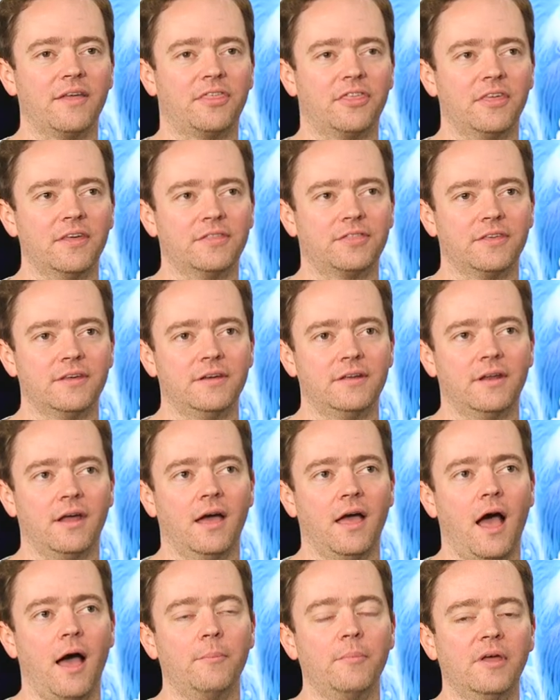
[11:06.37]
think
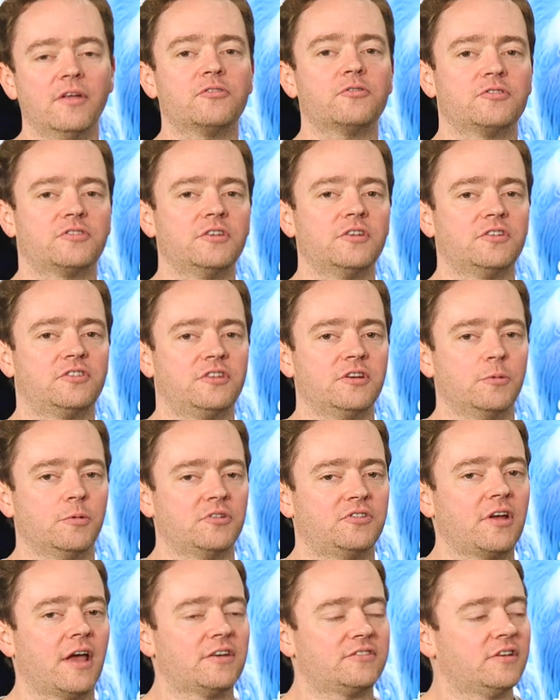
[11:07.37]
that I'm interested to see what
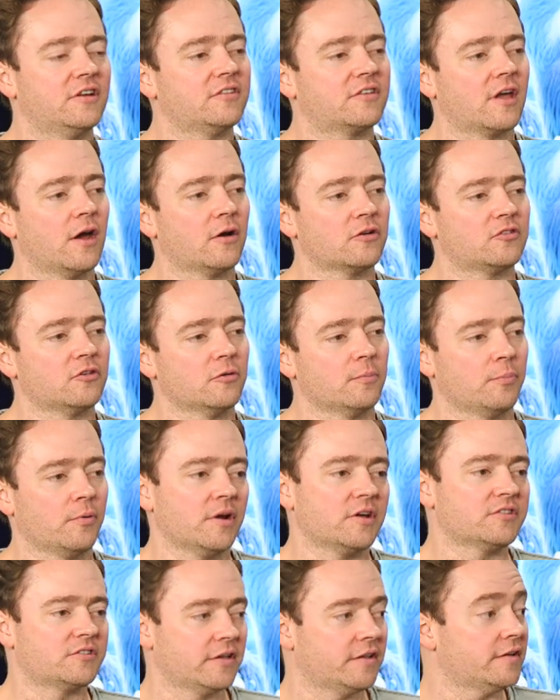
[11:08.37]
Chastain's character
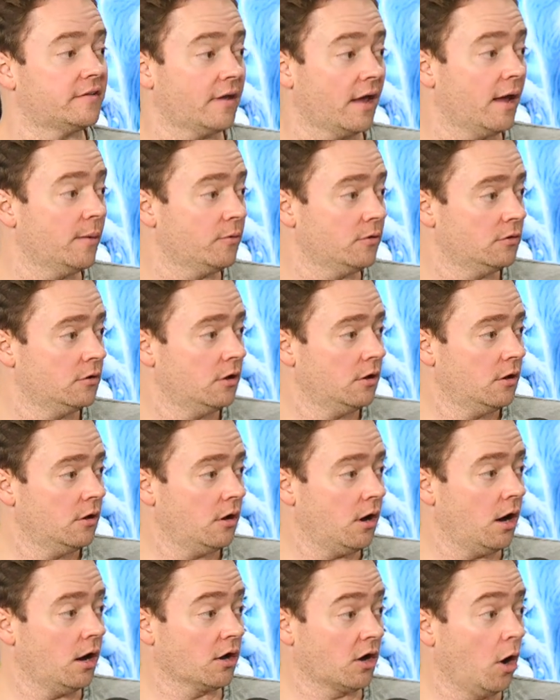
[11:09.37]
brings to the table
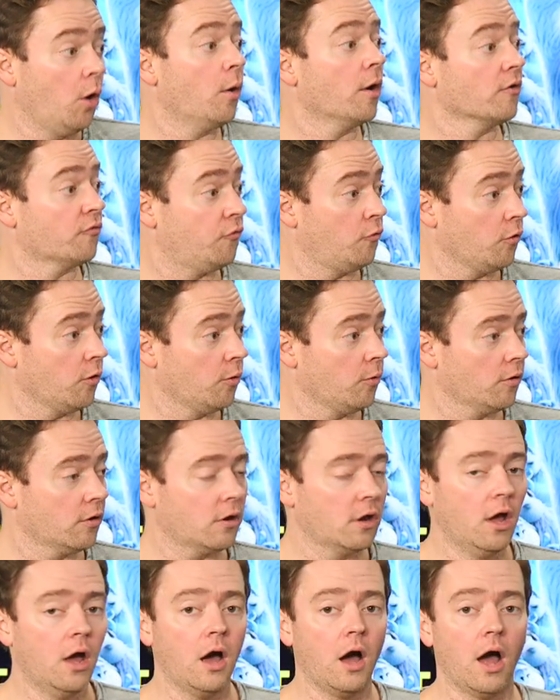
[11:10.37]
going forward.
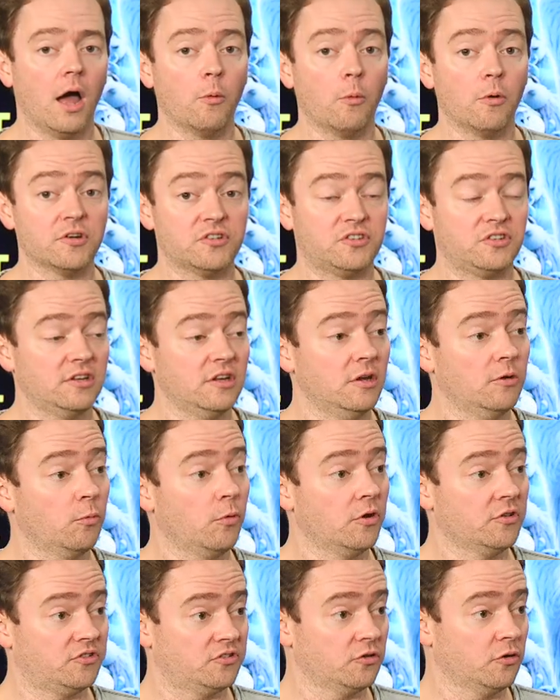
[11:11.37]
Interesting. I want to see
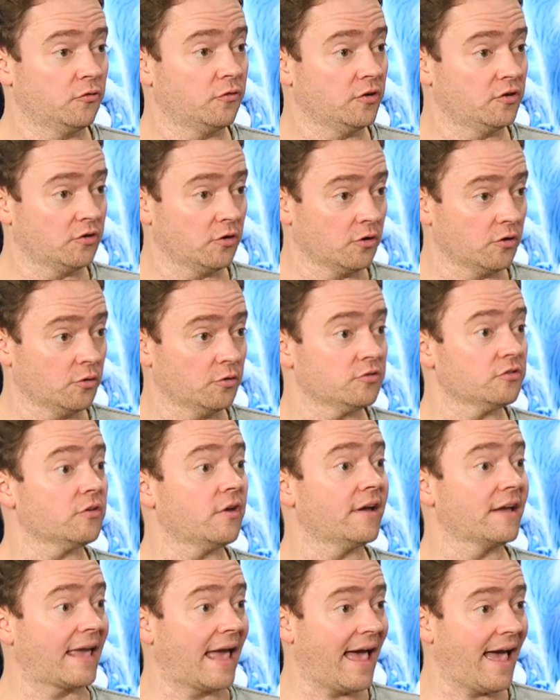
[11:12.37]
what Sophie Turner is
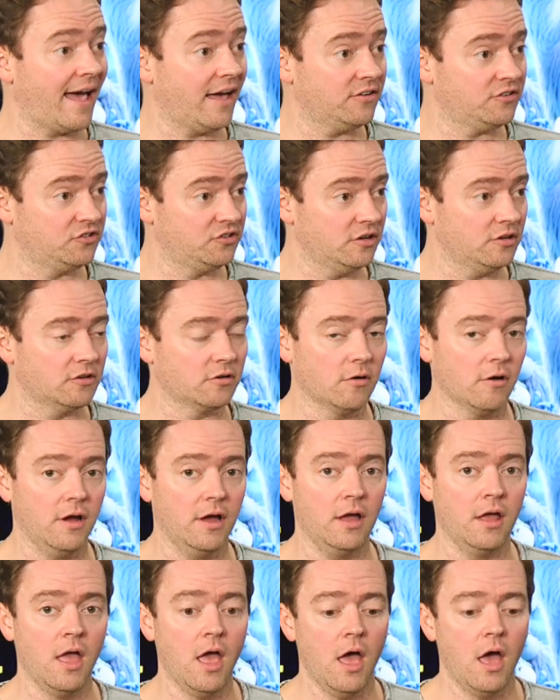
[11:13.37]
like as Jean
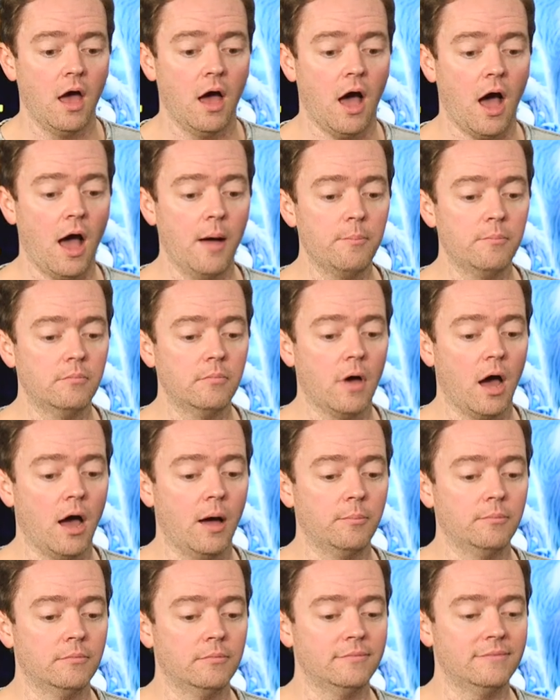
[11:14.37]
Grey.
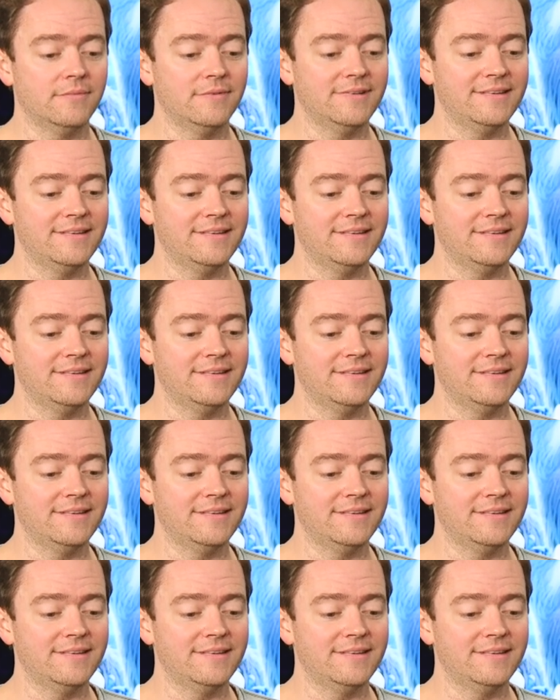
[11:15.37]
Mm-hmm.